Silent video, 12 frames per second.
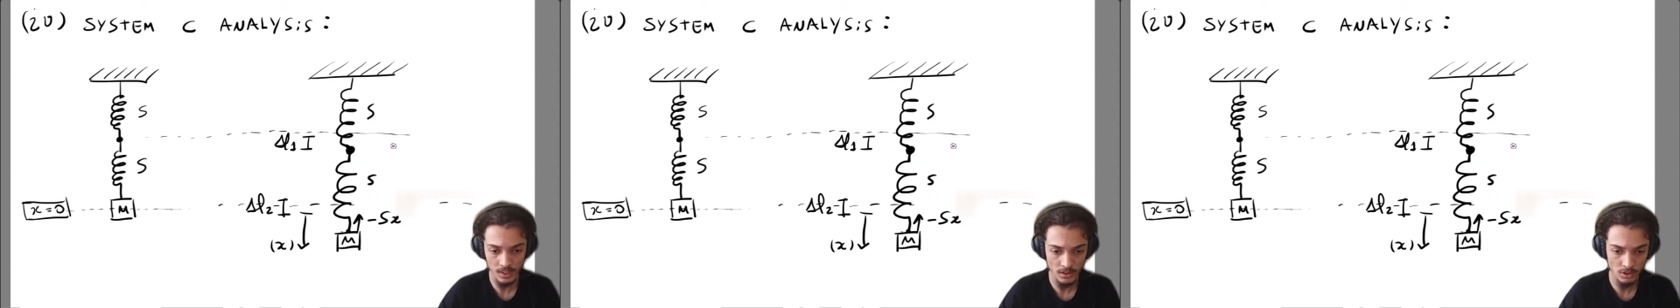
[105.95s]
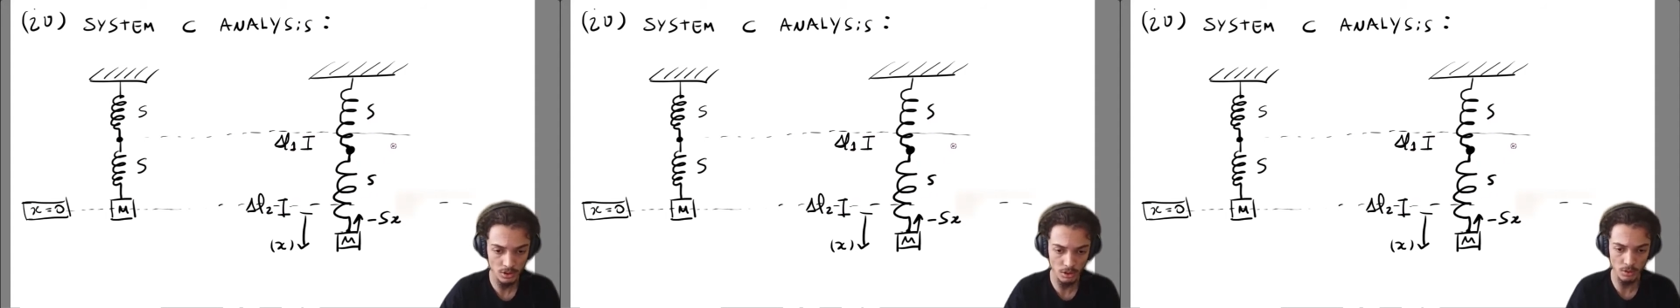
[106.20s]

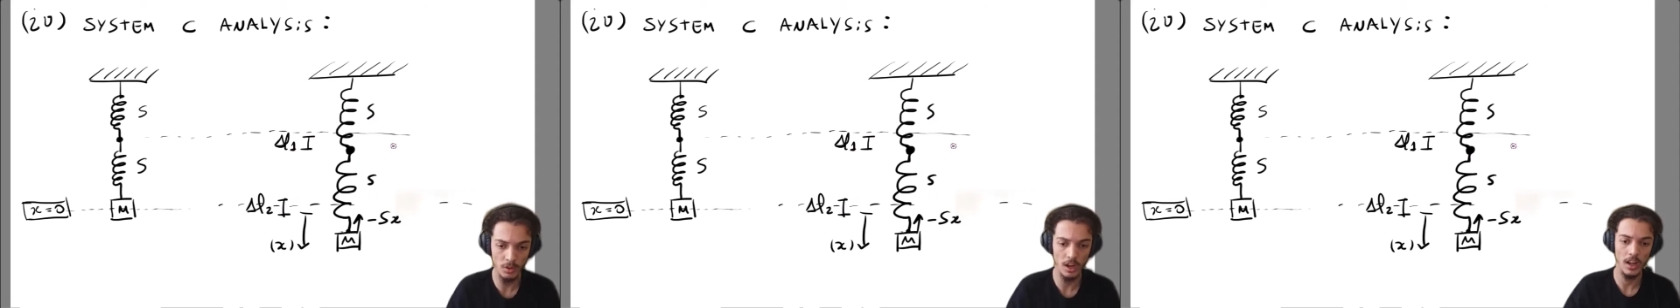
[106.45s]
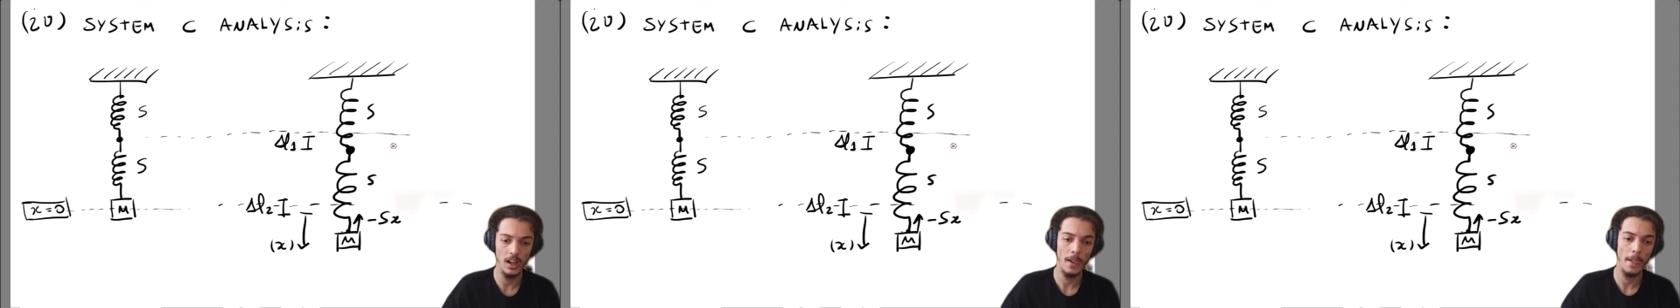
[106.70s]
So
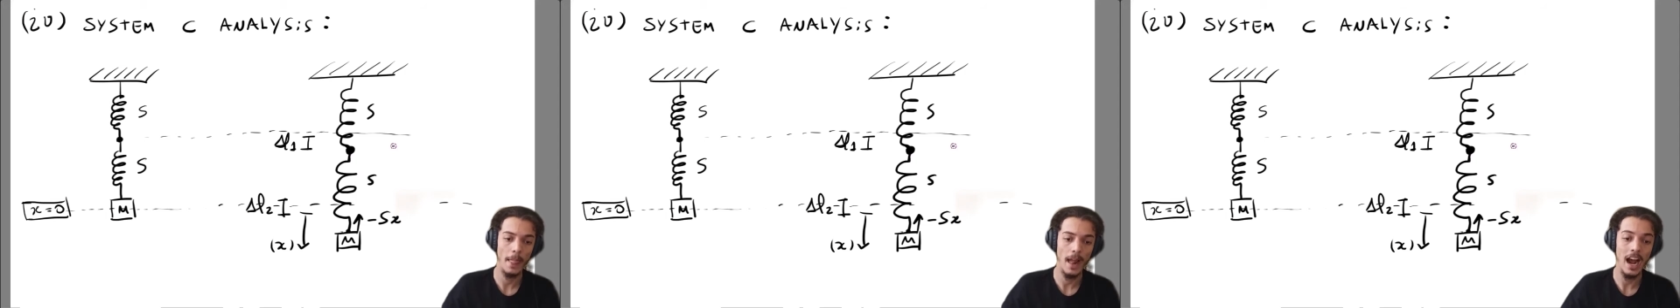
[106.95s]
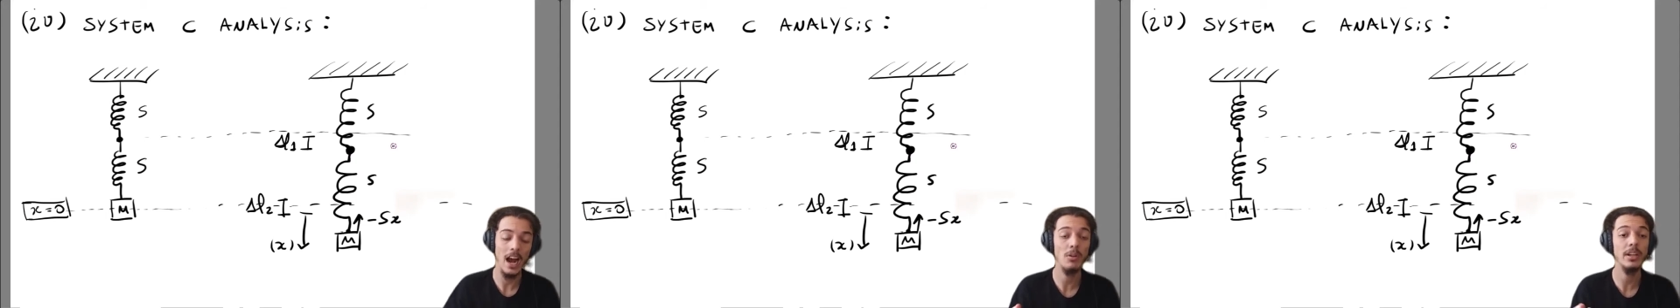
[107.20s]

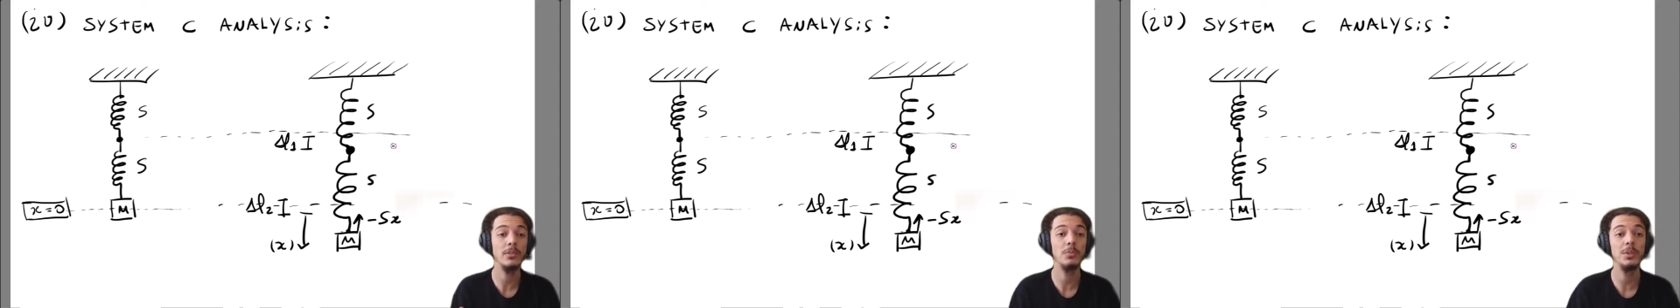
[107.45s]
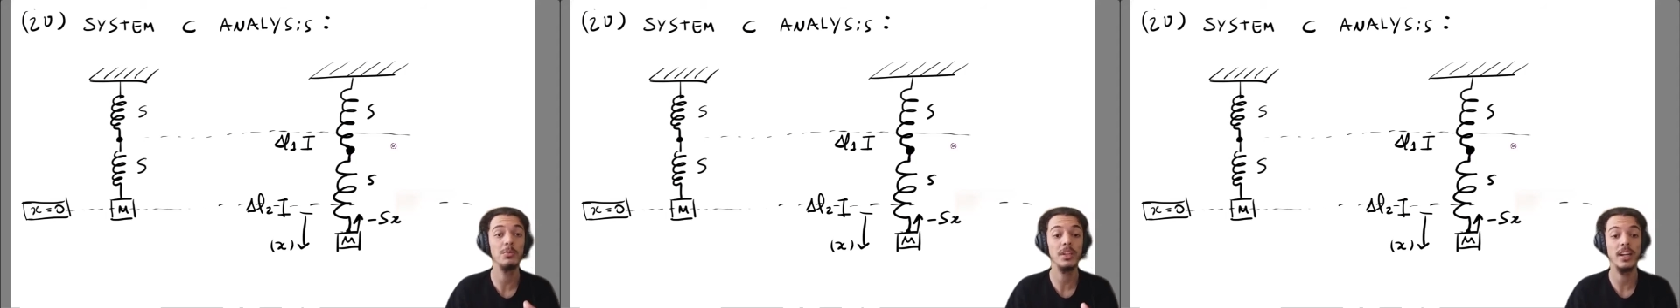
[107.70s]
how can we
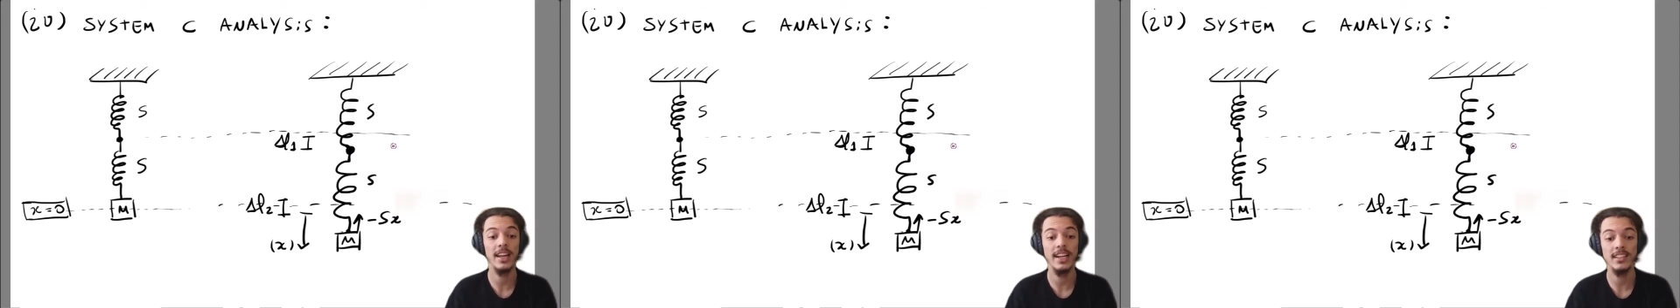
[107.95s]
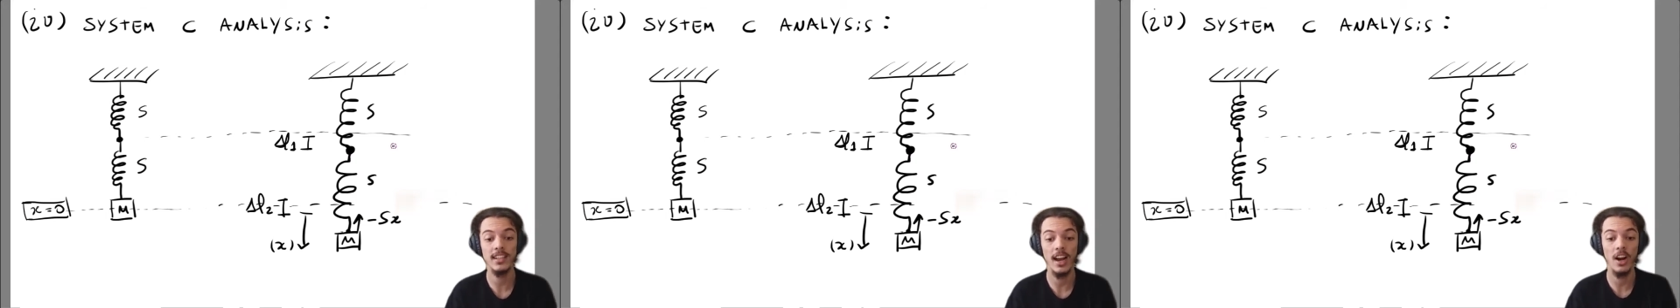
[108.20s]

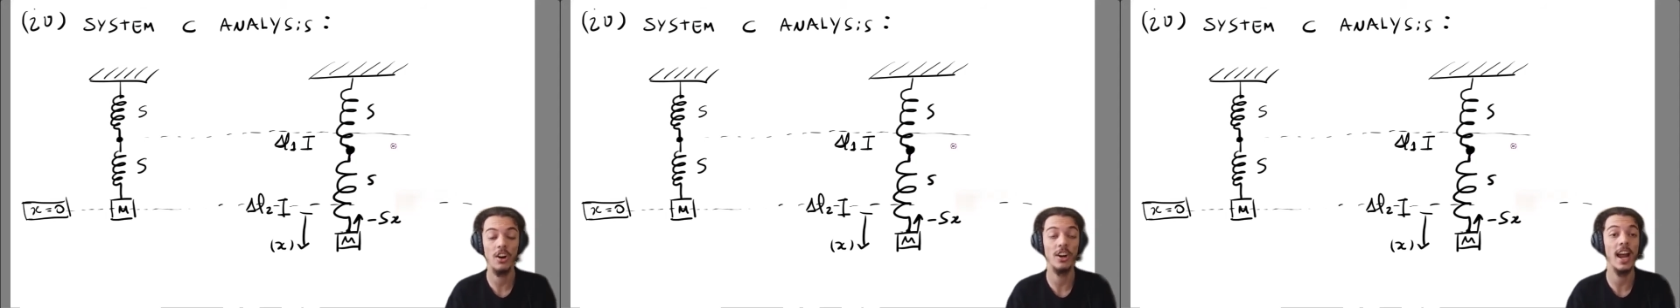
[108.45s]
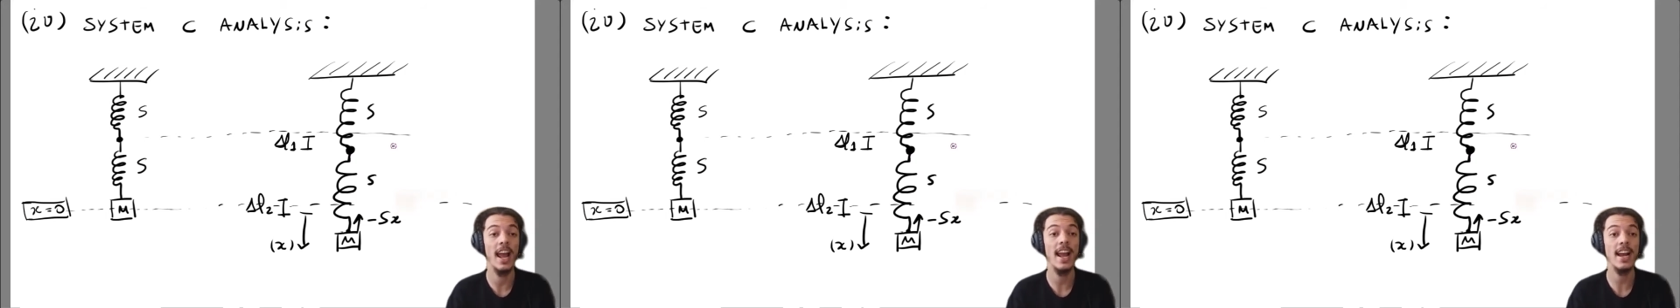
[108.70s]
relate our
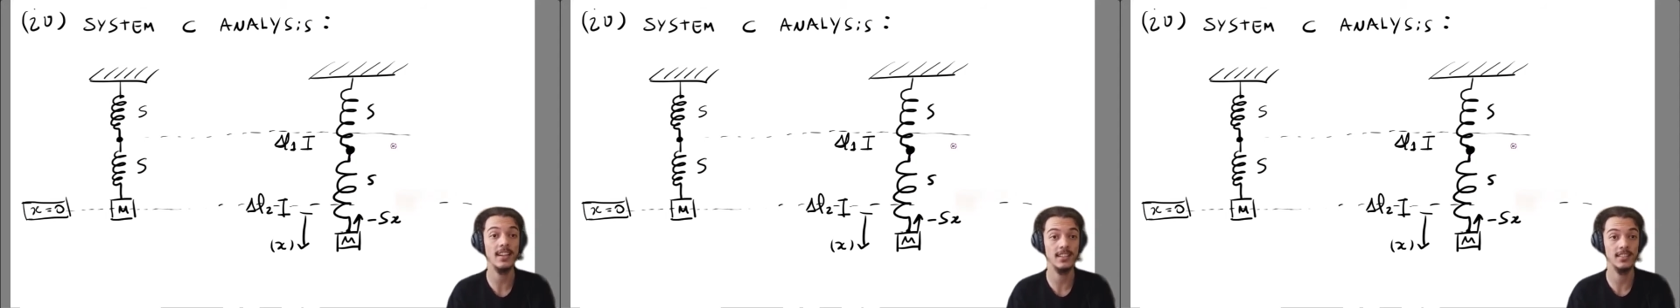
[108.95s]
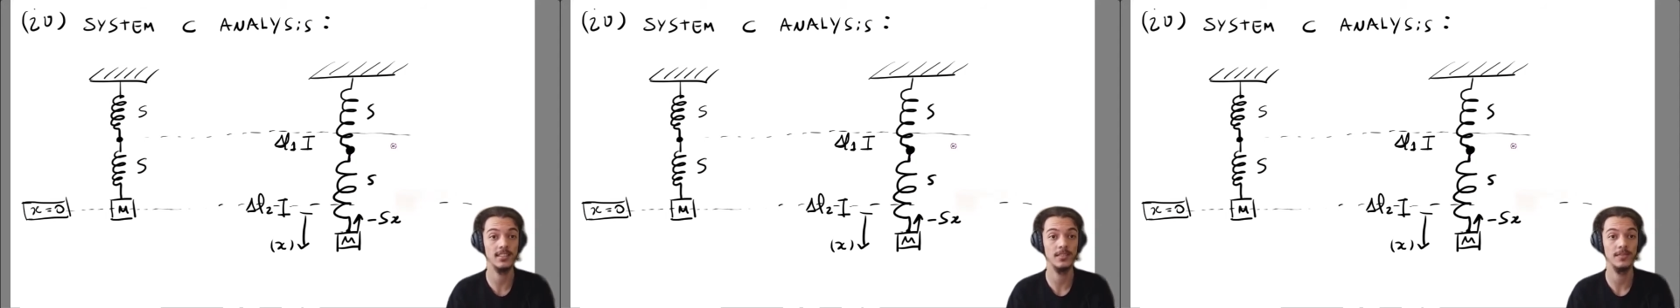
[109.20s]

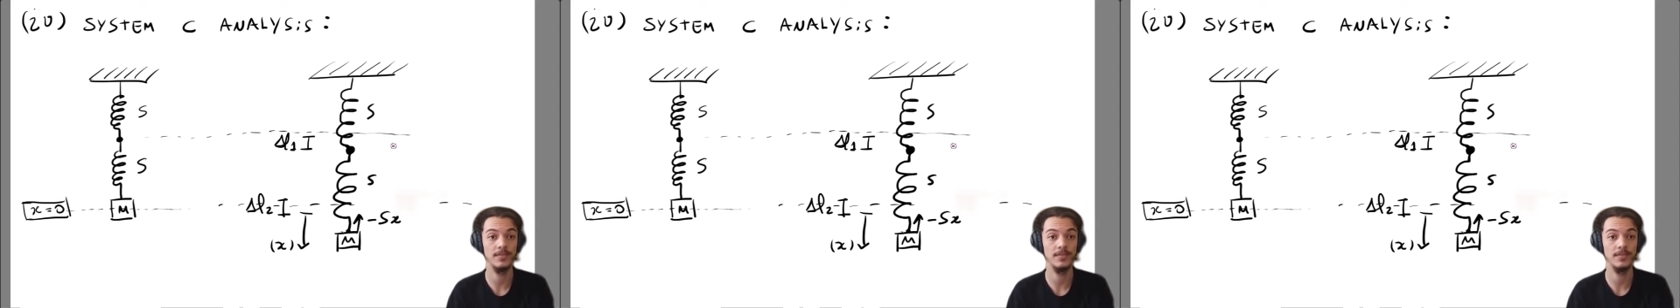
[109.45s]
x,